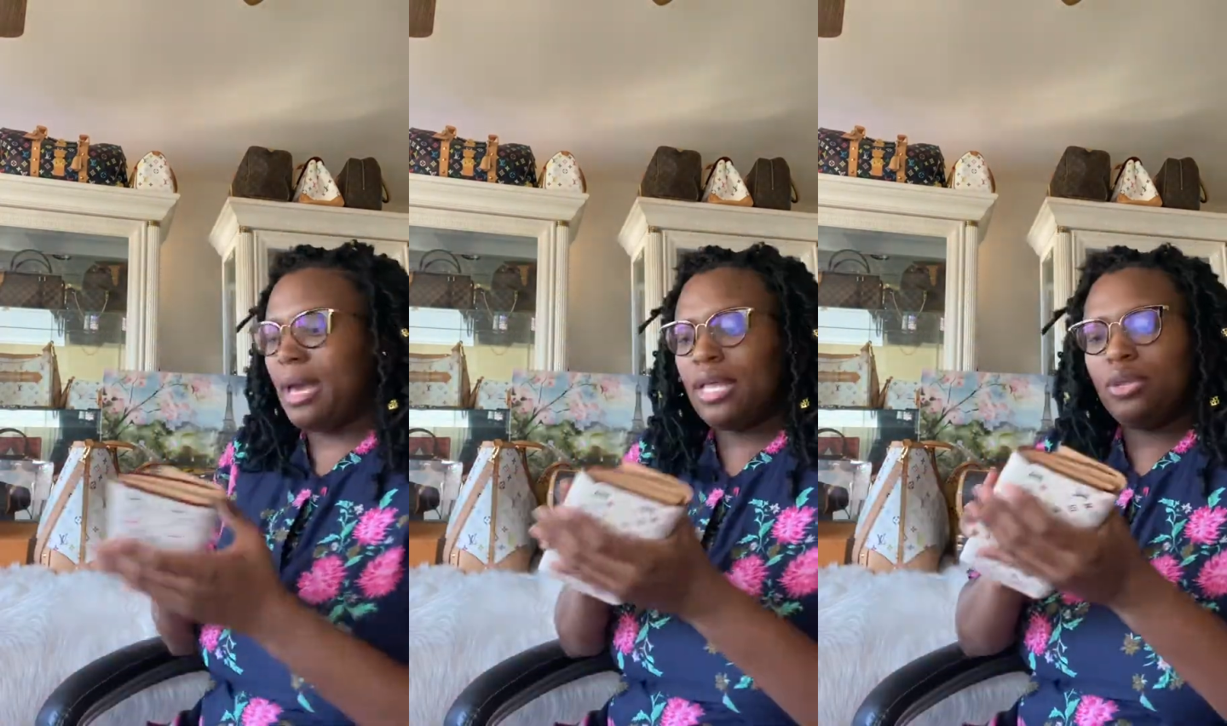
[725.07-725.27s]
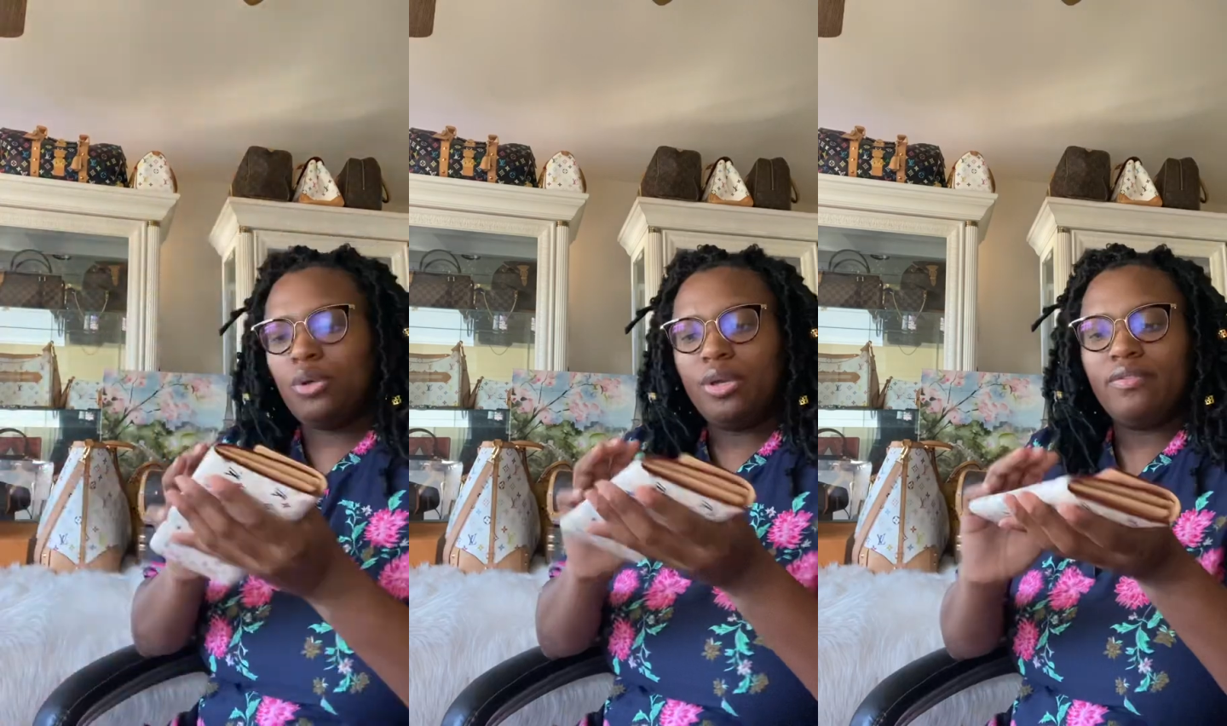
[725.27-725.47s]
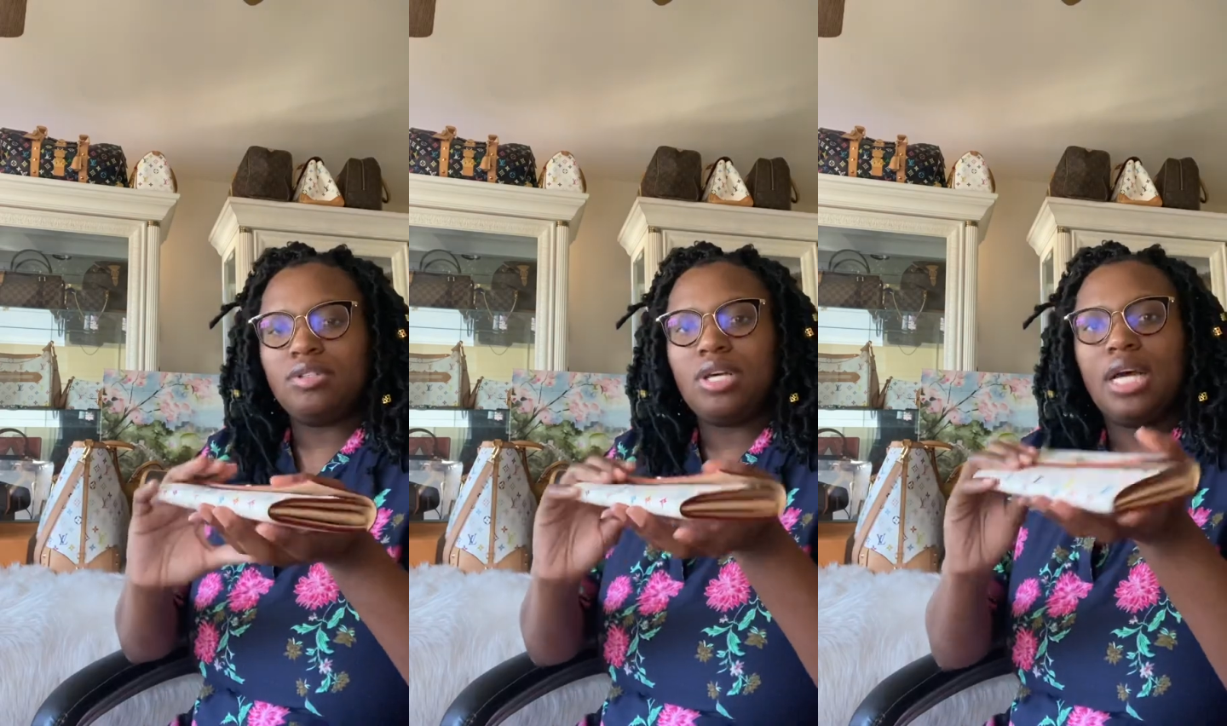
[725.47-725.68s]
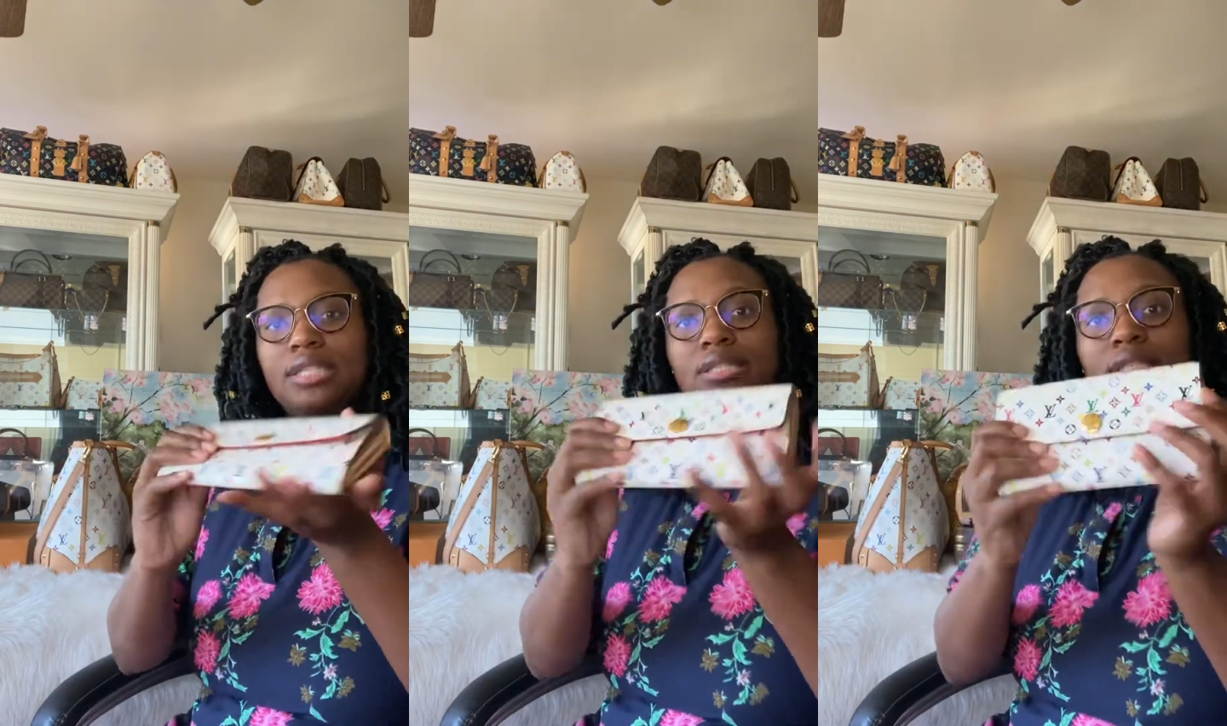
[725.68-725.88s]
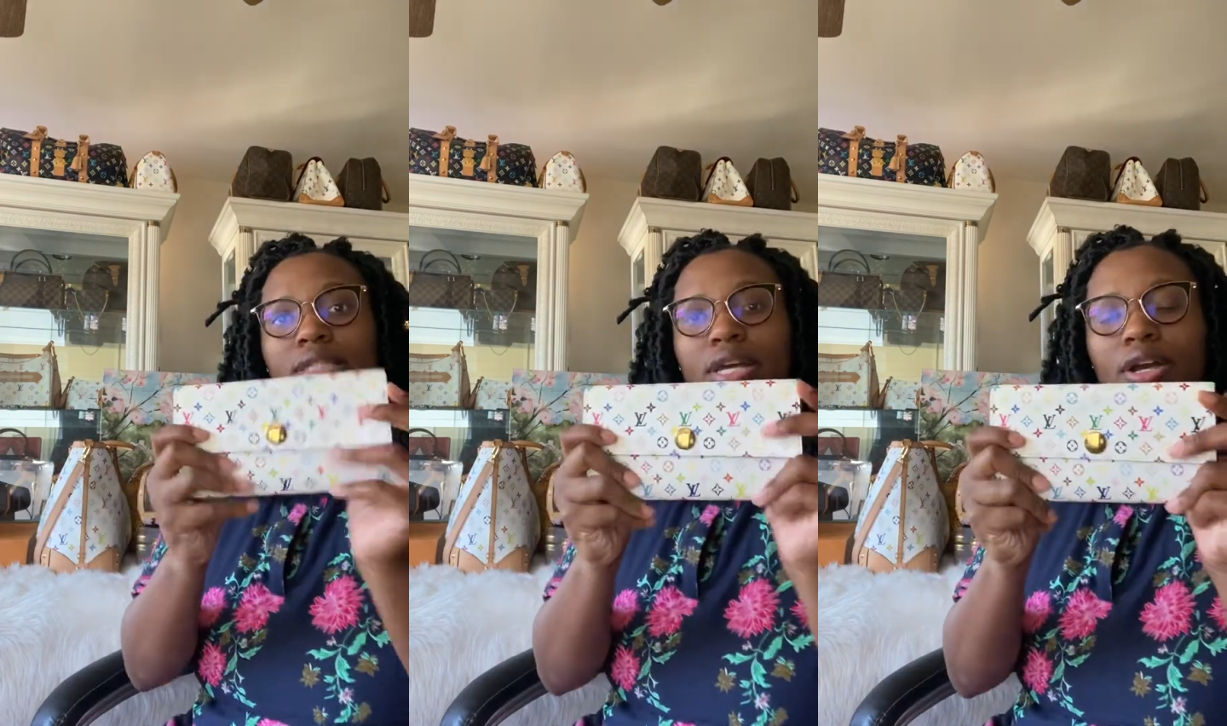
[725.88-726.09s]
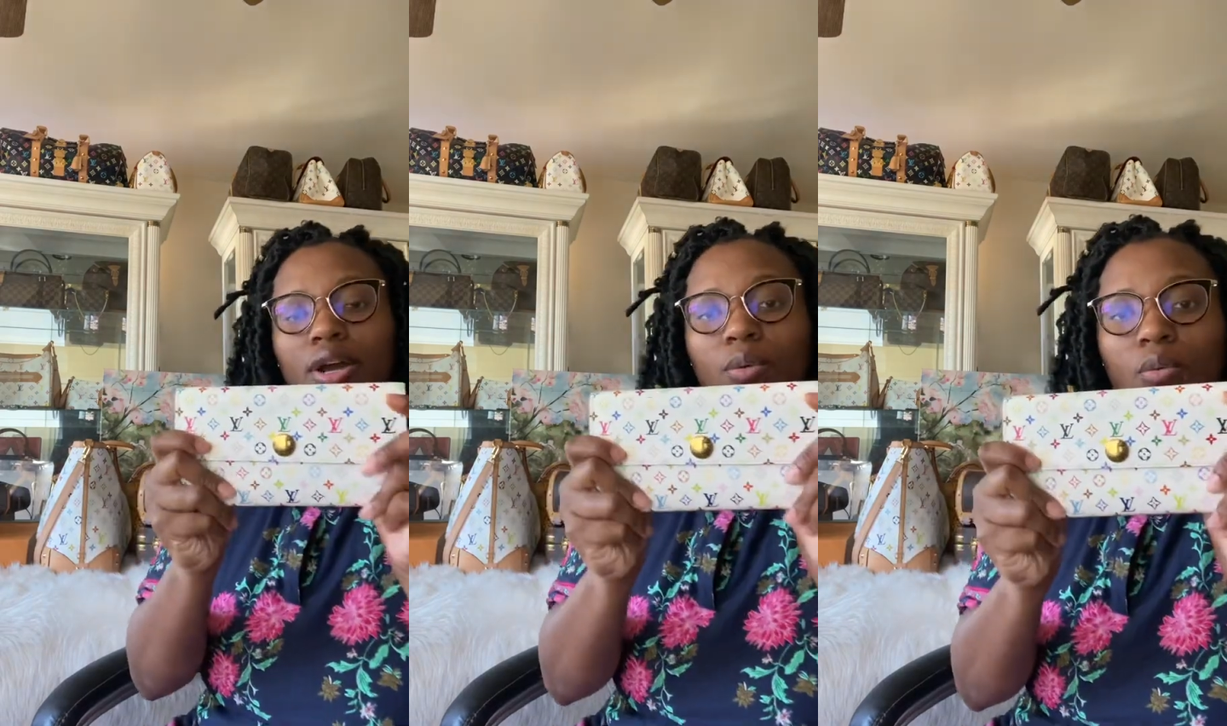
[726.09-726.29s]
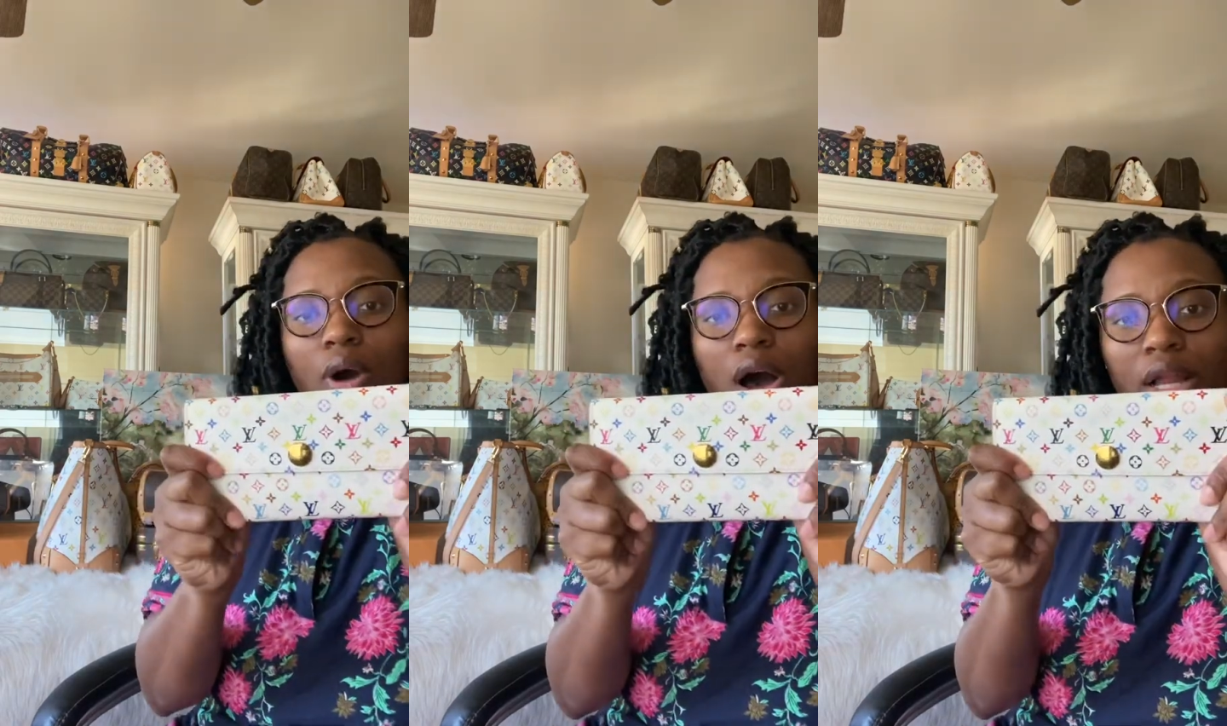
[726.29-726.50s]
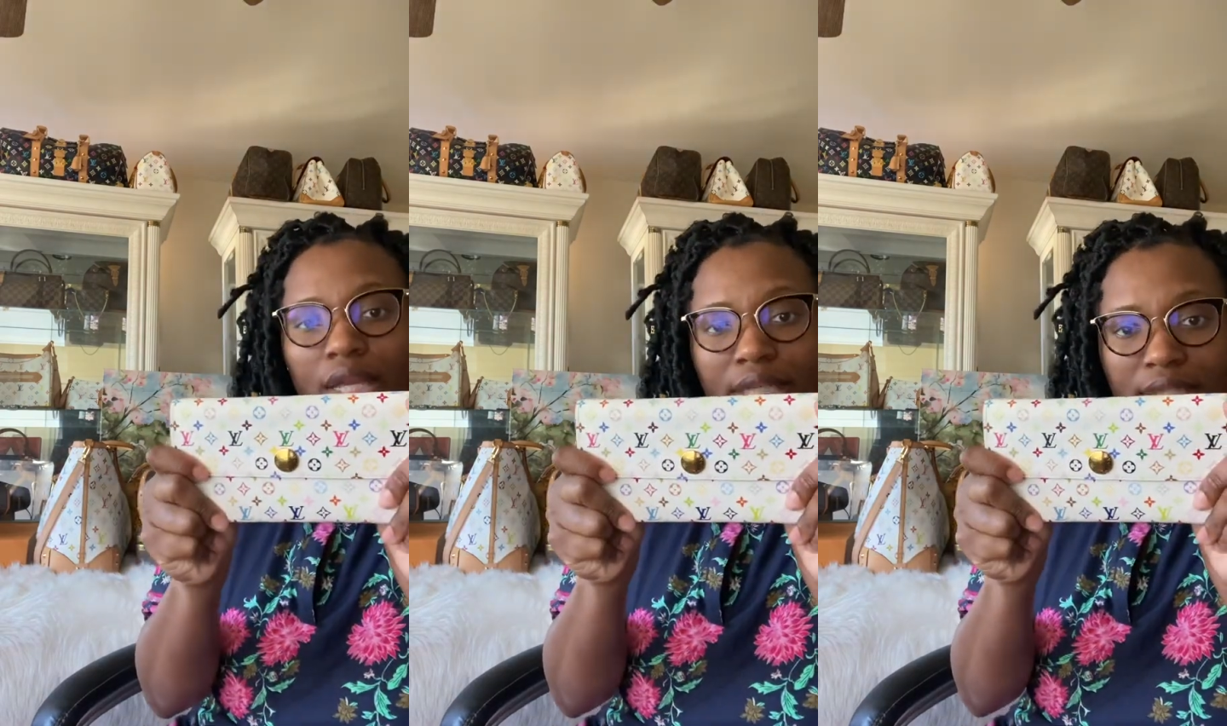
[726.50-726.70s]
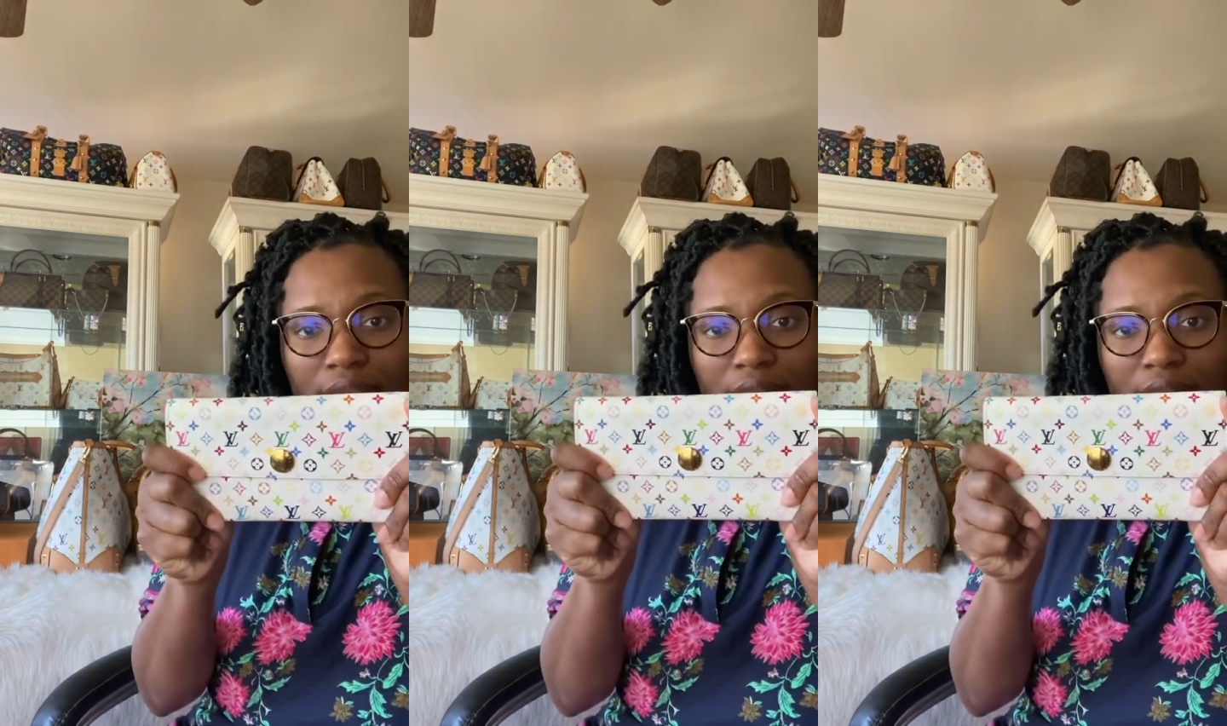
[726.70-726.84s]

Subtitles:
Louis Vuitton Sarah wallet